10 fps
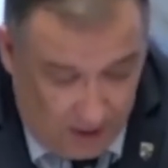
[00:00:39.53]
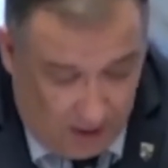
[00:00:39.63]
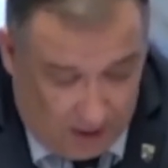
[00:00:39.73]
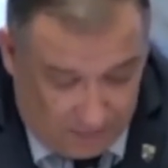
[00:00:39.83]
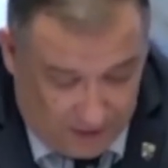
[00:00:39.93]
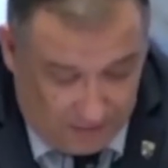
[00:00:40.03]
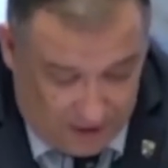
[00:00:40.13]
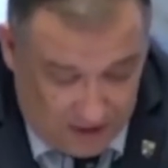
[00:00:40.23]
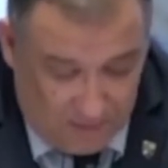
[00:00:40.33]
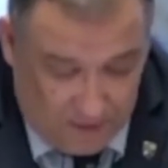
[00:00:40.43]
I think this
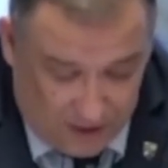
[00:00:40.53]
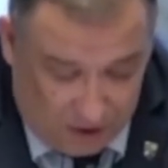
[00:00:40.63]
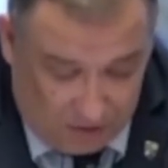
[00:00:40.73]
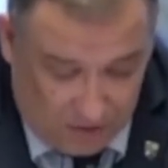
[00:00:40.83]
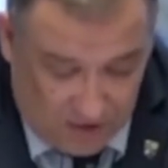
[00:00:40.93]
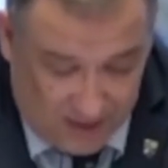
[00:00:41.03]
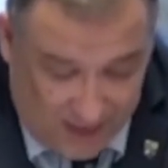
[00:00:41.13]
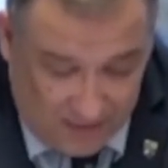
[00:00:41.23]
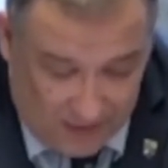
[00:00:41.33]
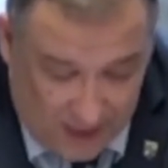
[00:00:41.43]
is because to
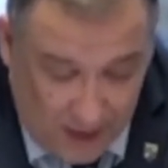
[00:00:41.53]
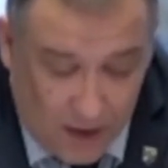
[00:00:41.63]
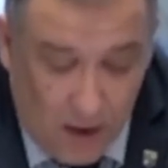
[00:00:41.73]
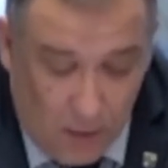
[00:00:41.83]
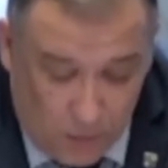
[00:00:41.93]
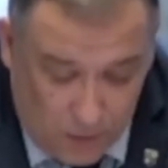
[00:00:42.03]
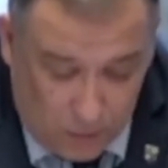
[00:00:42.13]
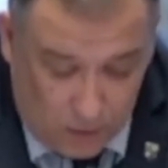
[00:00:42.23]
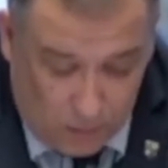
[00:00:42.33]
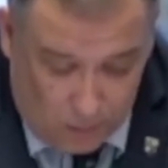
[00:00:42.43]
get there, we,
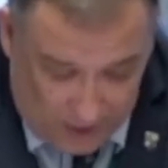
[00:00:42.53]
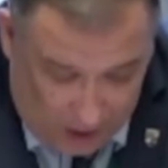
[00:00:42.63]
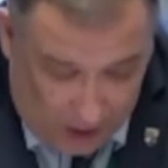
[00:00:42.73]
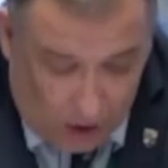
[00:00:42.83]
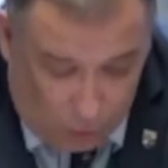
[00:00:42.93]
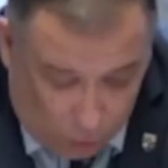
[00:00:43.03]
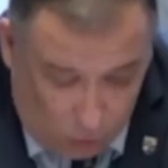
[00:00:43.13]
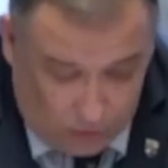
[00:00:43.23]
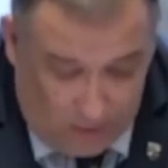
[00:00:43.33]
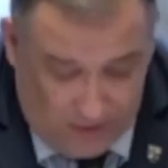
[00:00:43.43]
we are all
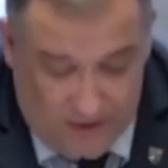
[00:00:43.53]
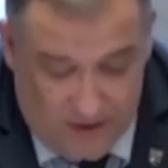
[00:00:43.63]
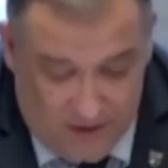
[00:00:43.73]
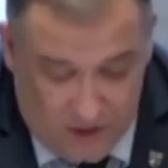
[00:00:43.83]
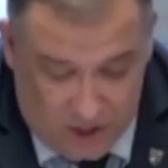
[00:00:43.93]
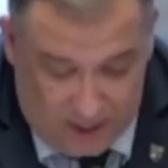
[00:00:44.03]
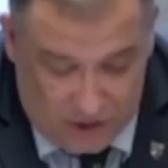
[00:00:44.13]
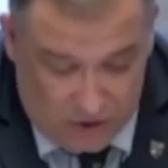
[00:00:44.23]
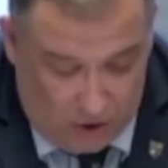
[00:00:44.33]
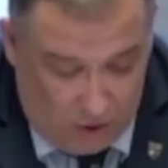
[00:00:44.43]
going to need to change
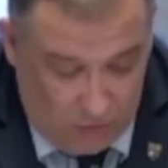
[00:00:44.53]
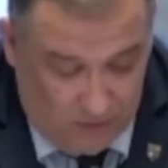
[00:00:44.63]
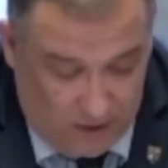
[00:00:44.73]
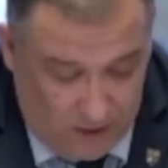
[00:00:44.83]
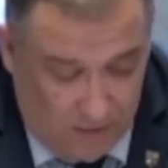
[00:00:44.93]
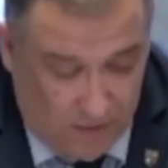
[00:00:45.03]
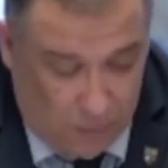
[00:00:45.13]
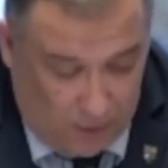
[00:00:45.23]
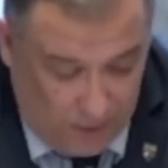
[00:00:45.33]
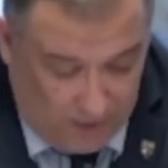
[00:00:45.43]
not only the
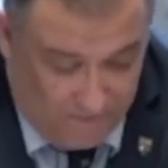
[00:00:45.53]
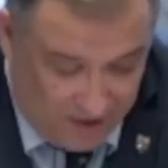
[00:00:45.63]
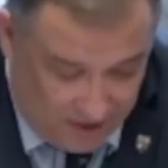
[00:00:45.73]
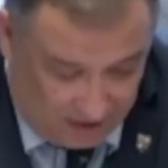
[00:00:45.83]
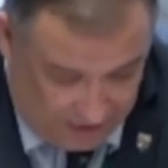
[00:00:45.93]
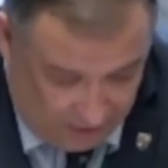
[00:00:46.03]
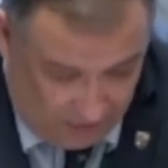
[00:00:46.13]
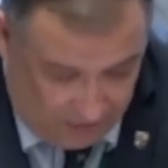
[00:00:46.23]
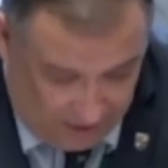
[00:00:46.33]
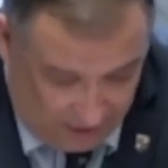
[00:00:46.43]
way we physically do
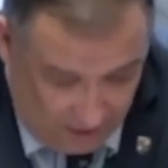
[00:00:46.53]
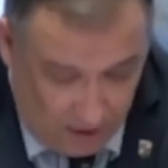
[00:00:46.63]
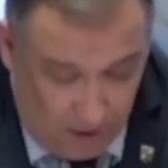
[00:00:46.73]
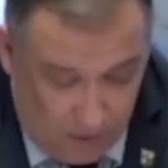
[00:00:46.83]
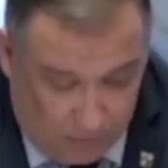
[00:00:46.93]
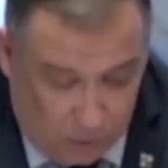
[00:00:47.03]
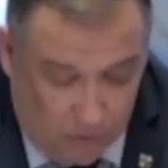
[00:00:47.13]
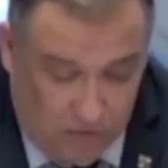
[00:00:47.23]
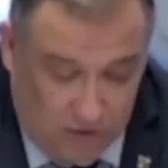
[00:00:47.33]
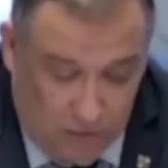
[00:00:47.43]
things, but
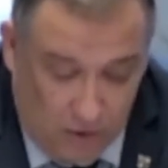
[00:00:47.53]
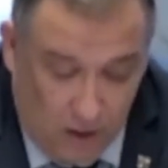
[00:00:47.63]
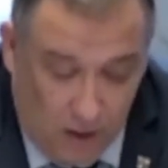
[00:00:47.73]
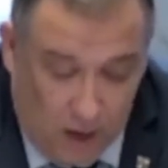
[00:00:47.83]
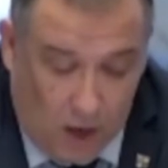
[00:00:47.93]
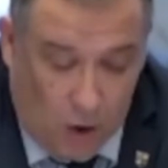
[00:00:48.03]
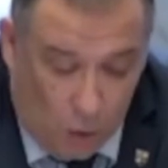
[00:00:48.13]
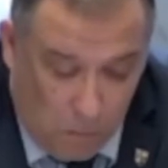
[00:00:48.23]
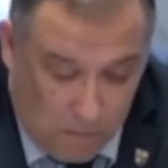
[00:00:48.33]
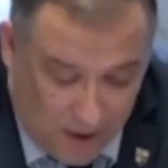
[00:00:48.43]
also our whole
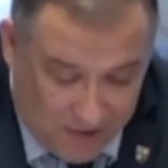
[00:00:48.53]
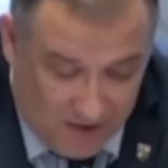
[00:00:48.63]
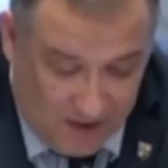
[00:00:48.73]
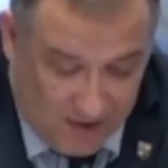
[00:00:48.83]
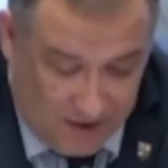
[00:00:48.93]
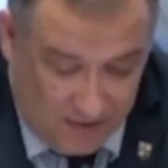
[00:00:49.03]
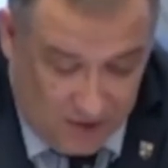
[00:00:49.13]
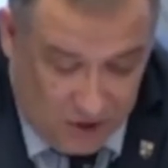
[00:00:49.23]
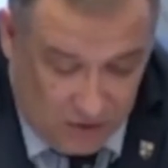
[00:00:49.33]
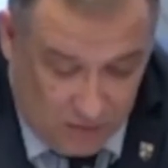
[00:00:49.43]
mindsets and
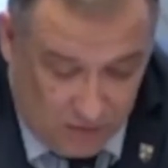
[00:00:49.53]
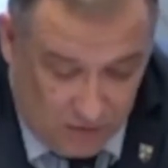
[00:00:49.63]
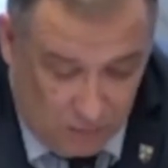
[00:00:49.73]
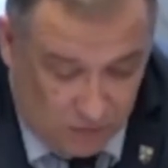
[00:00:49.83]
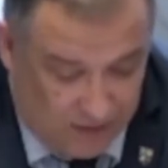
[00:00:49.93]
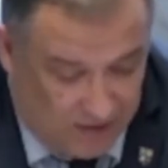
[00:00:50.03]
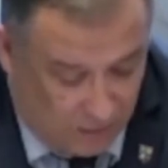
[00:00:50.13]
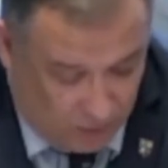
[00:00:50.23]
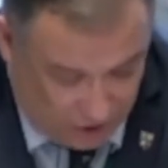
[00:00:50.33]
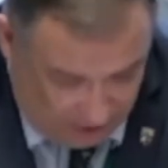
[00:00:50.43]
attitudes will need to
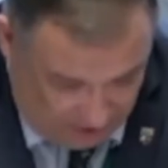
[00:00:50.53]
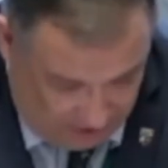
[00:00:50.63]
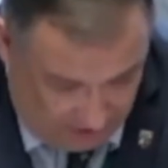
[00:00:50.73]
adjust.